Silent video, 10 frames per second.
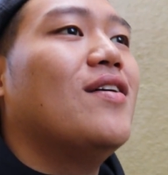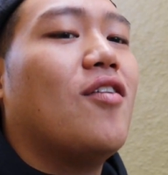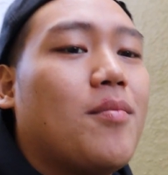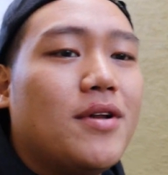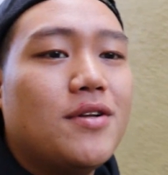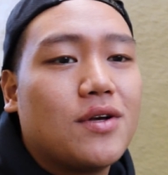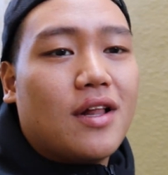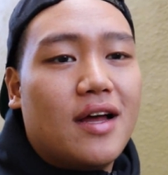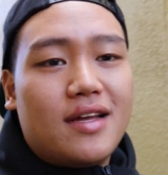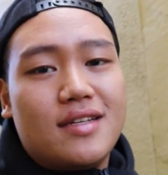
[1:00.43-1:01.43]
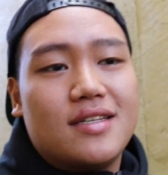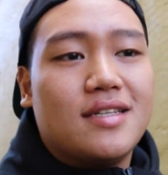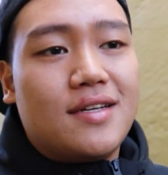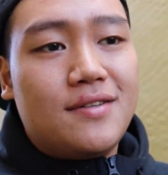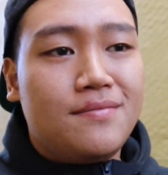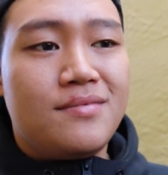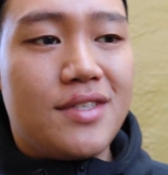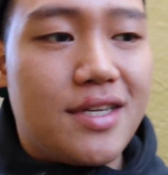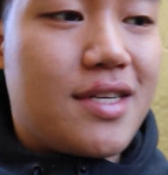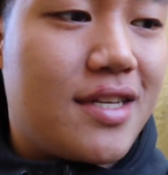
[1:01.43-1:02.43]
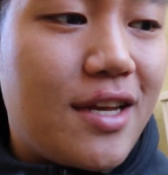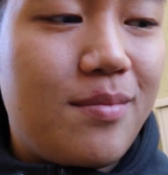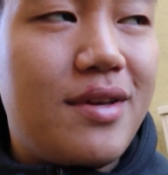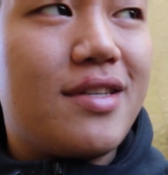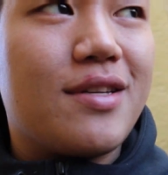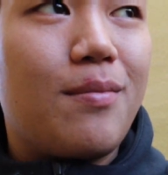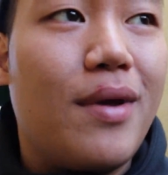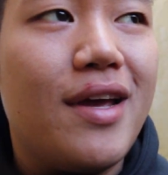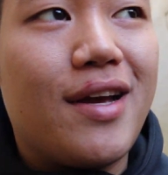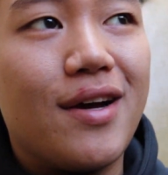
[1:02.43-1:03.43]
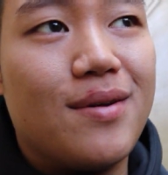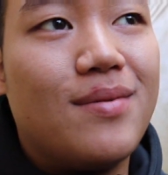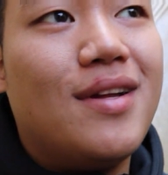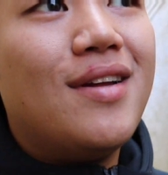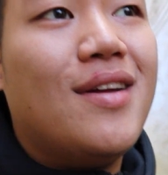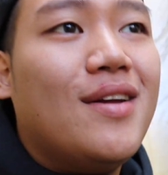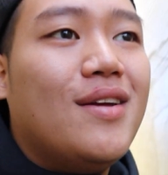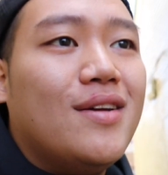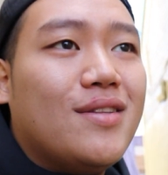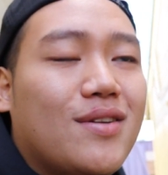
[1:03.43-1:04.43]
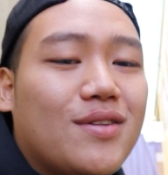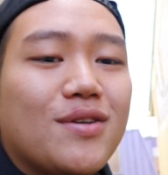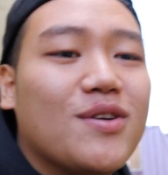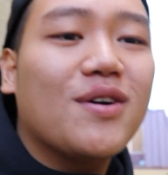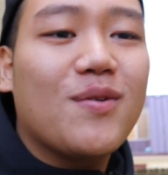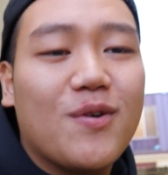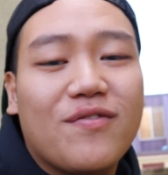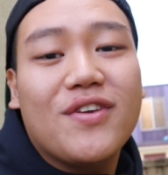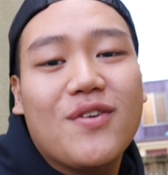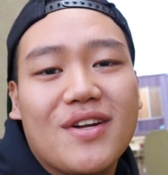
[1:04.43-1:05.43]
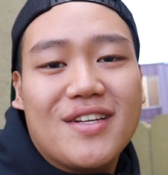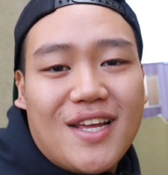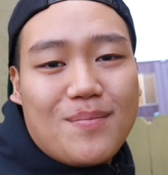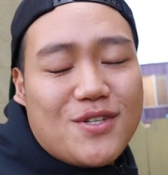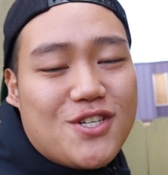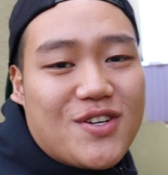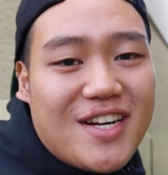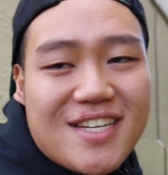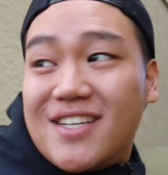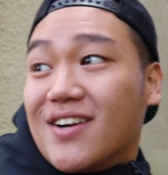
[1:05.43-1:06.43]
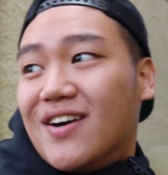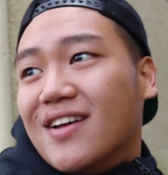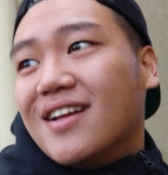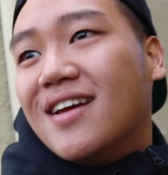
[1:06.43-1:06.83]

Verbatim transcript: one of clients, just sent me some makeup to do a review and a demonstration on.